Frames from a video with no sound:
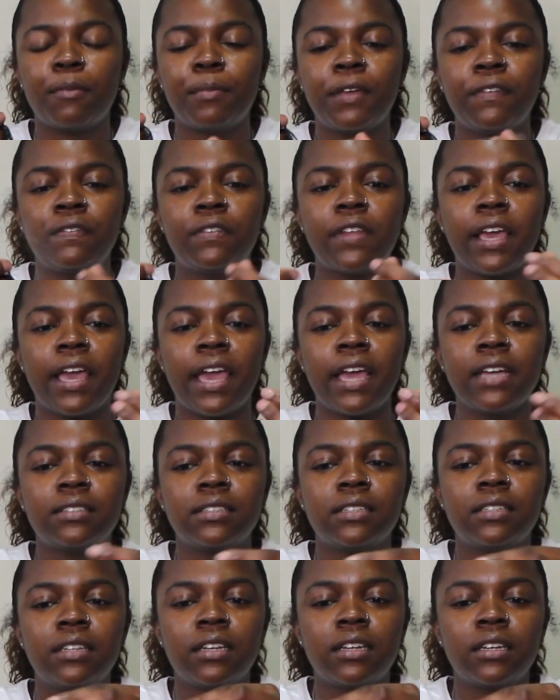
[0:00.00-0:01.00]
if they
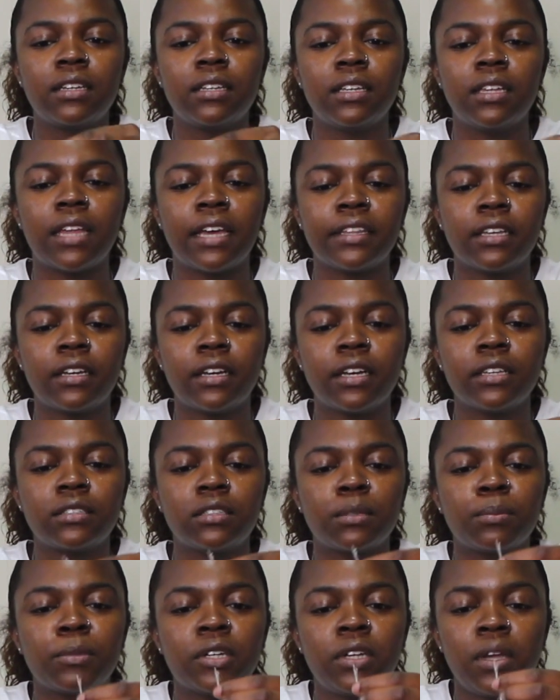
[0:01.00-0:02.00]
accidentally, like the
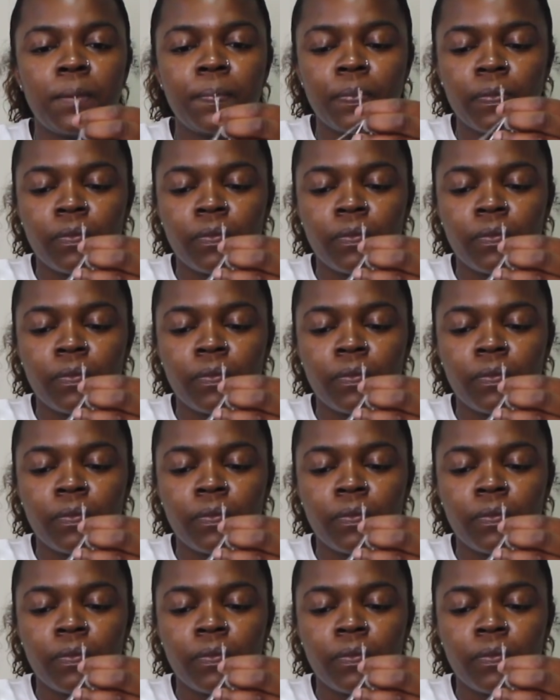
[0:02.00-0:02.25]
customer